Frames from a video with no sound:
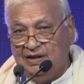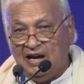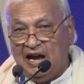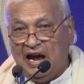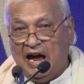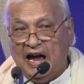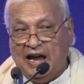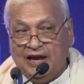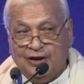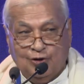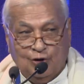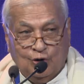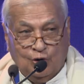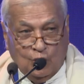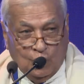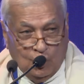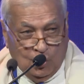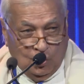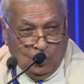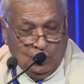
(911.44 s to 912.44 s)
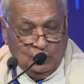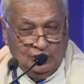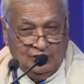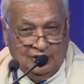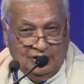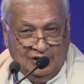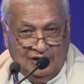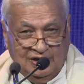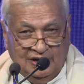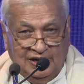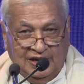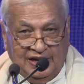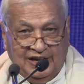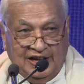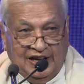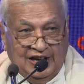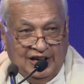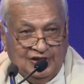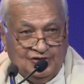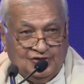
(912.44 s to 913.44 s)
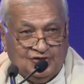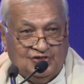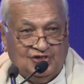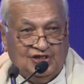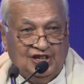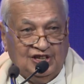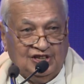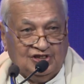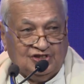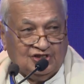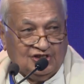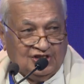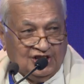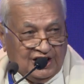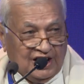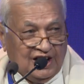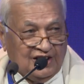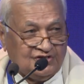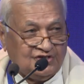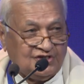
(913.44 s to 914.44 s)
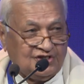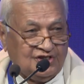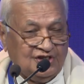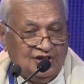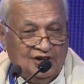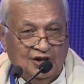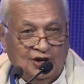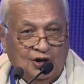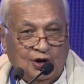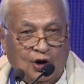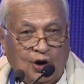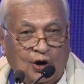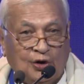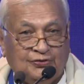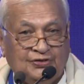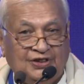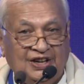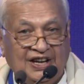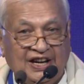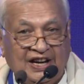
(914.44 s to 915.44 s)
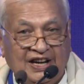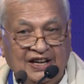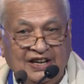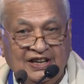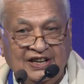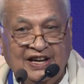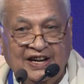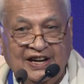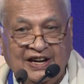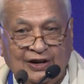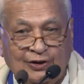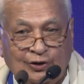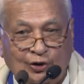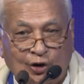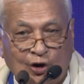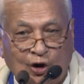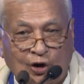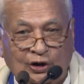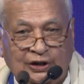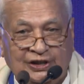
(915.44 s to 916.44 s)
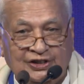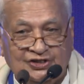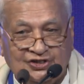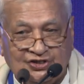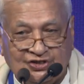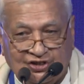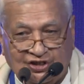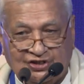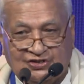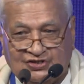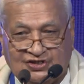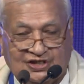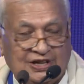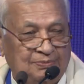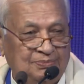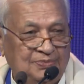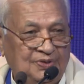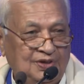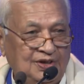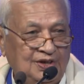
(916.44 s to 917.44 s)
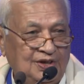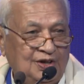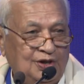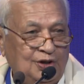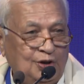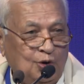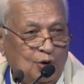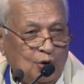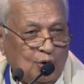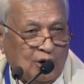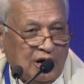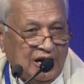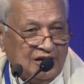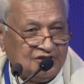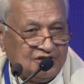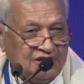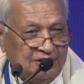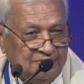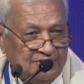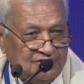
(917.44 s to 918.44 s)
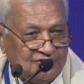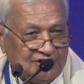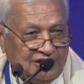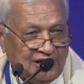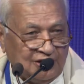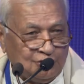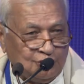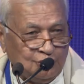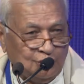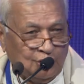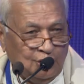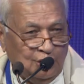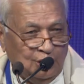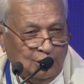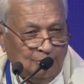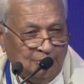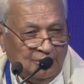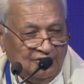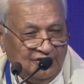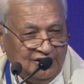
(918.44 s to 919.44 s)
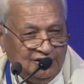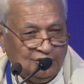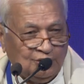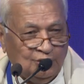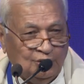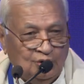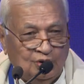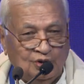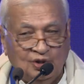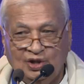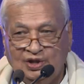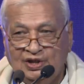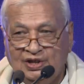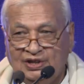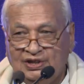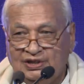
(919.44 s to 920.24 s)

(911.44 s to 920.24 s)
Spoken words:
I hold, is the thrust of the Indian knowledge system. Loka samasta sukhino bhavantu.